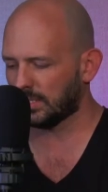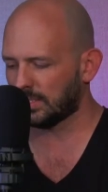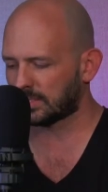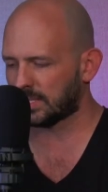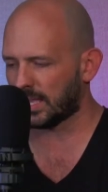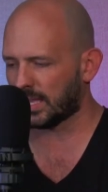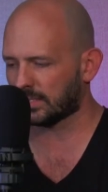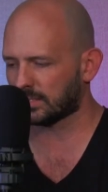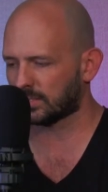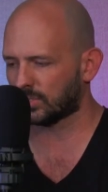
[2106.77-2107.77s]
is
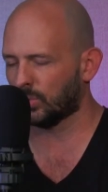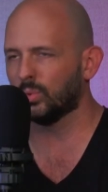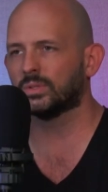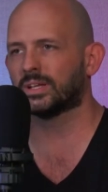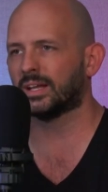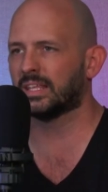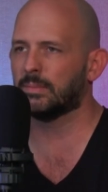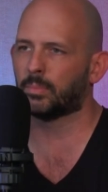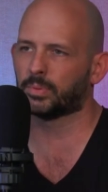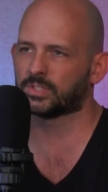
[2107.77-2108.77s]
that cool to kind of
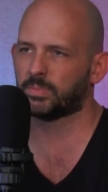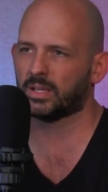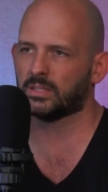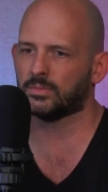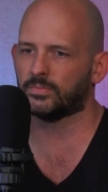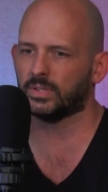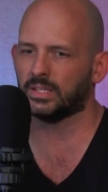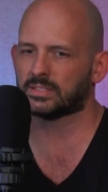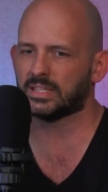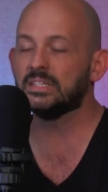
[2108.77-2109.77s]
keep in perspective,
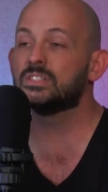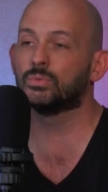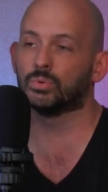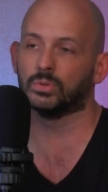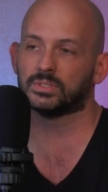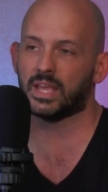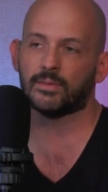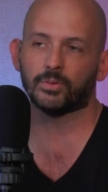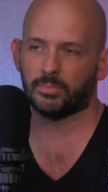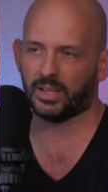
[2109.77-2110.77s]
it's integral to
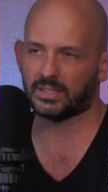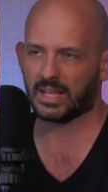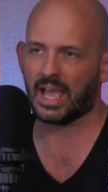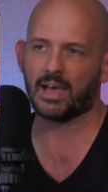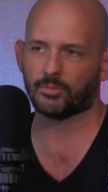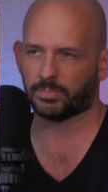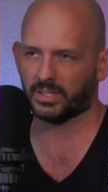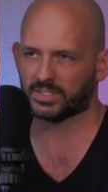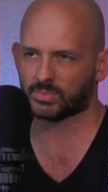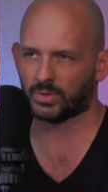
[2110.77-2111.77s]
every band to have a
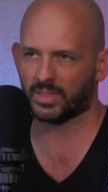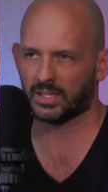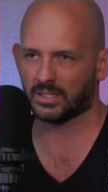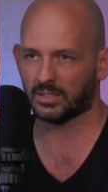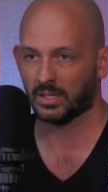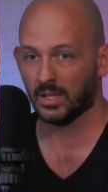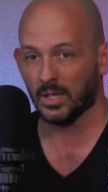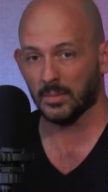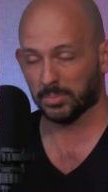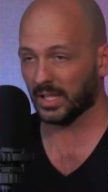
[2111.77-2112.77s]
place where they can
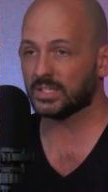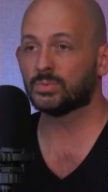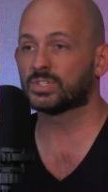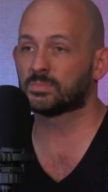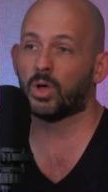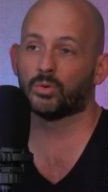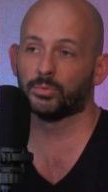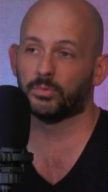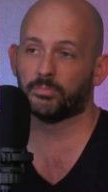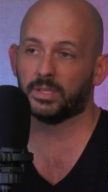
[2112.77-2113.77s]
play to a small
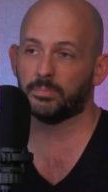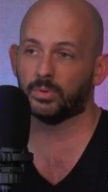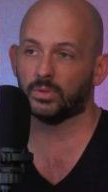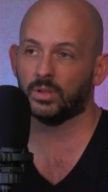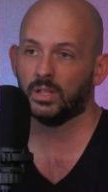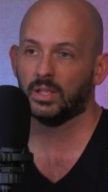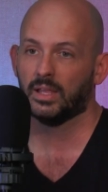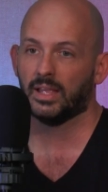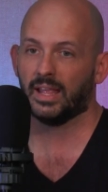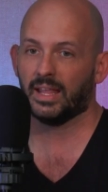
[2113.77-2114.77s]
room of people
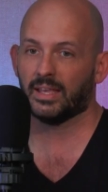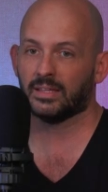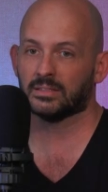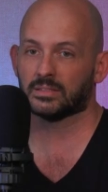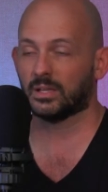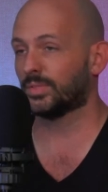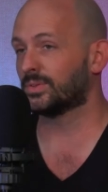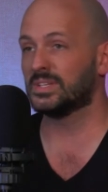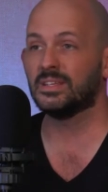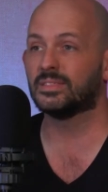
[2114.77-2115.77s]
and cut
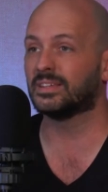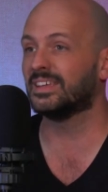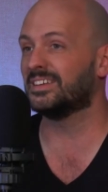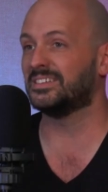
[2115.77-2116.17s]
their teeth and